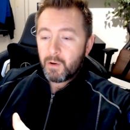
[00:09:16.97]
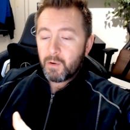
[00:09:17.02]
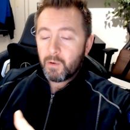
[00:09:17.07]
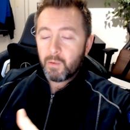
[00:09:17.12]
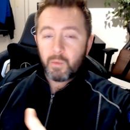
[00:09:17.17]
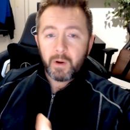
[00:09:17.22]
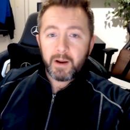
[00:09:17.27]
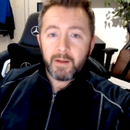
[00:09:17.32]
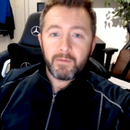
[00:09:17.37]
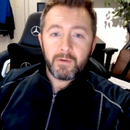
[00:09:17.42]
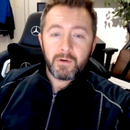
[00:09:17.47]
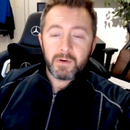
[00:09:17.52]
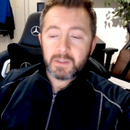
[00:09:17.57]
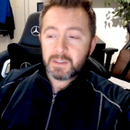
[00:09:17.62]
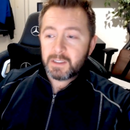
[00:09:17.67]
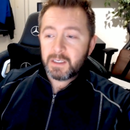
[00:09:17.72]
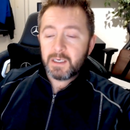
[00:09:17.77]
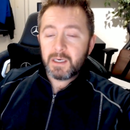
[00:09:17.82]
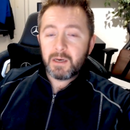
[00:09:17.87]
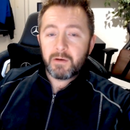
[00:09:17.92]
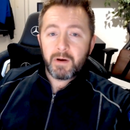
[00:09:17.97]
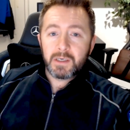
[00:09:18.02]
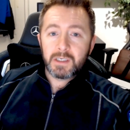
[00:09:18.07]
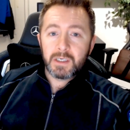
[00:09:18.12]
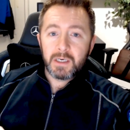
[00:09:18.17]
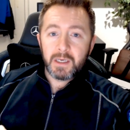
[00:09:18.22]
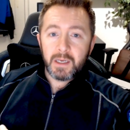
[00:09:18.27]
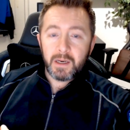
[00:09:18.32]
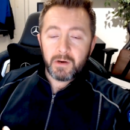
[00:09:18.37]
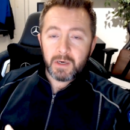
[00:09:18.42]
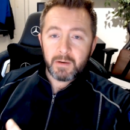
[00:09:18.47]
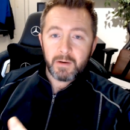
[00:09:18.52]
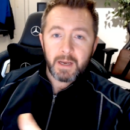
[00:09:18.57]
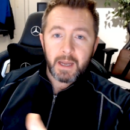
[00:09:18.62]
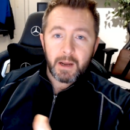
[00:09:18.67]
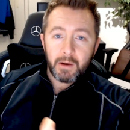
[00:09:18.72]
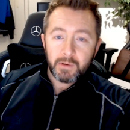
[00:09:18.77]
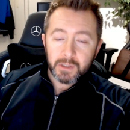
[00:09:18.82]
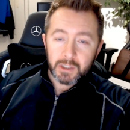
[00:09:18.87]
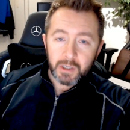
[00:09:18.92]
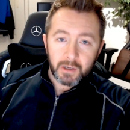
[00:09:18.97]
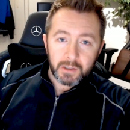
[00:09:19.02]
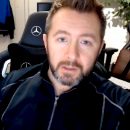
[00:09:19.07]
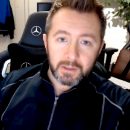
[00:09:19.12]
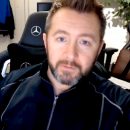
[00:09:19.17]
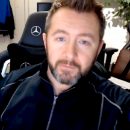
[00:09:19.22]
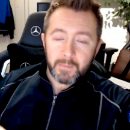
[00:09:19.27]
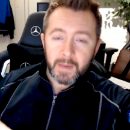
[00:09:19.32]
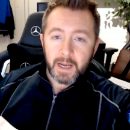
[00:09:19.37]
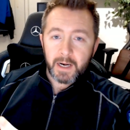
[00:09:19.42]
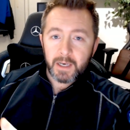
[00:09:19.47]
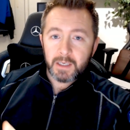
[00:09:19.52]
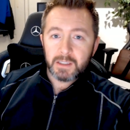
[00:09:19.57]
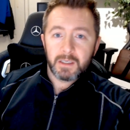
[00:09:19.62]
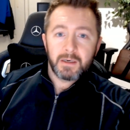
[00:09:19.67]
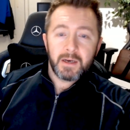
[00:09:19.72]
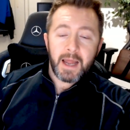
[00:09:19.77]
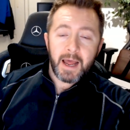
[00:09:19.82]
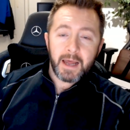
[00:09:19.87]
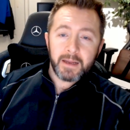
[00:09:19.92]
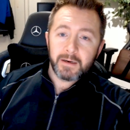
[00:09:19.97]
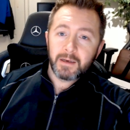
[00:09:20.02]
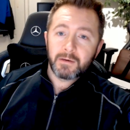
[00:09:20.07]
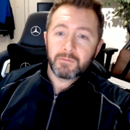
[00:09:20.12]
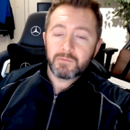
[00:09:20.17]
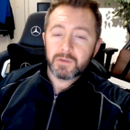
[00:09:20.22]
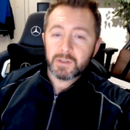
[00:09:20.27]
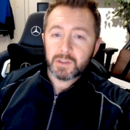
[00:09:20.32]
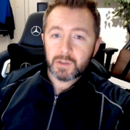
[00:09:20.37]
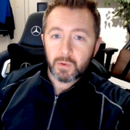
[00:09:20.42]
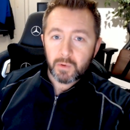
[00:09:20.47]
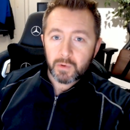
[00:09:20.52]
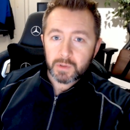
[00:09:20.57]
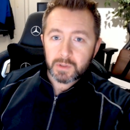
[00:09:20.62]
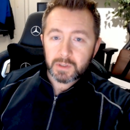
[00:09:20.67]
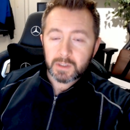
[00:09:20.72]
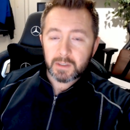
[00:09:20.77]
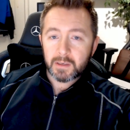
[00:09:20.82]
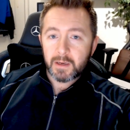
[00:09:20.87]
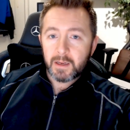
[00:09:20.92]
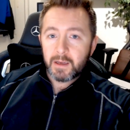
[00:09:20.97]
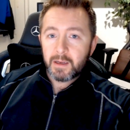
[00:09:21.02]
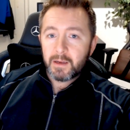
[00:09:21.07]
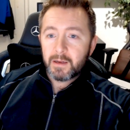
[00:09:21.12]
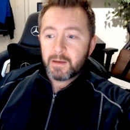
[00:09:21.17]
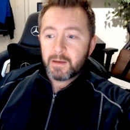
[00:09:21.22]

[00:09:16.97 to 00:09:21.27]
whatever, a senior engineer, and you're now in charge of managing and handling resource, and